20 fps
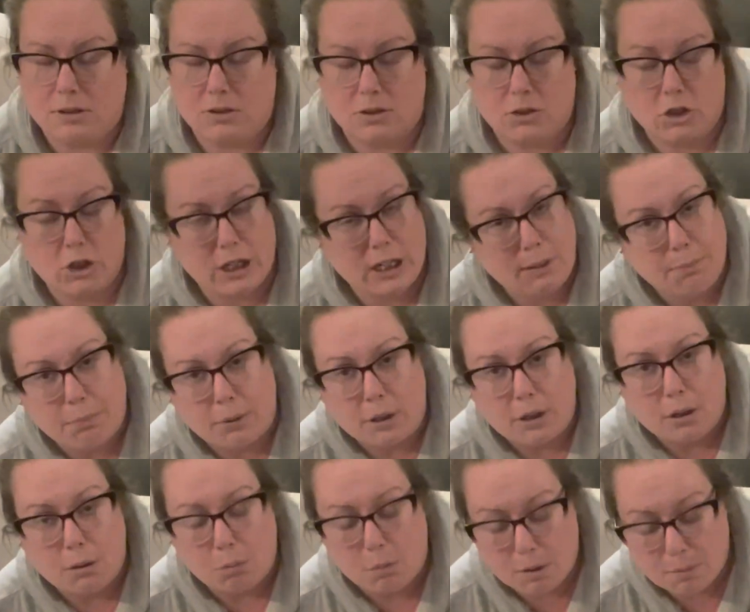
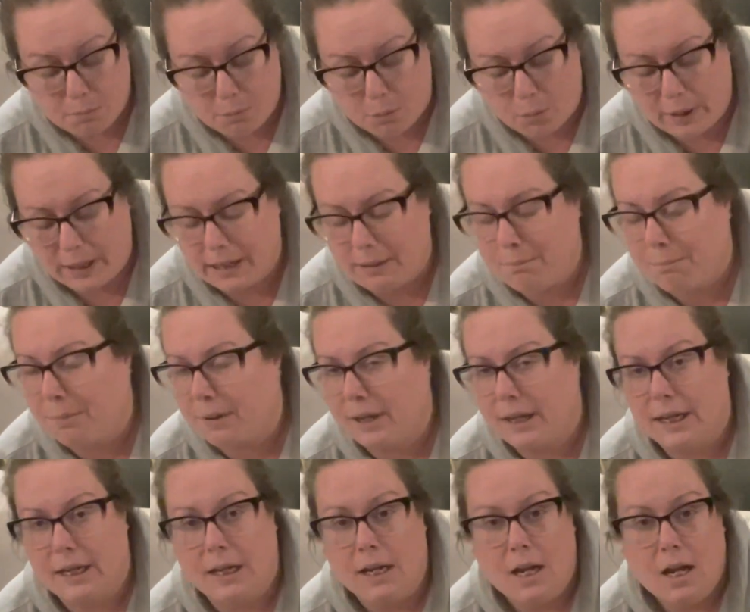cheaper at one point,
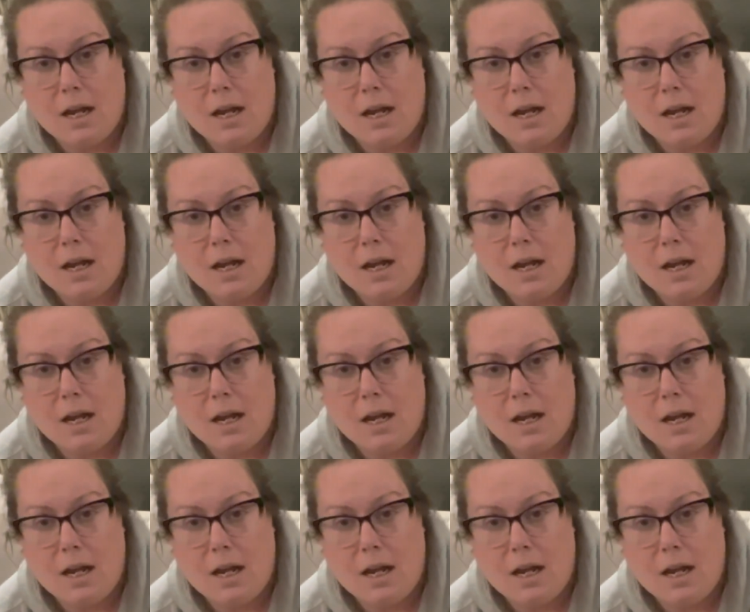but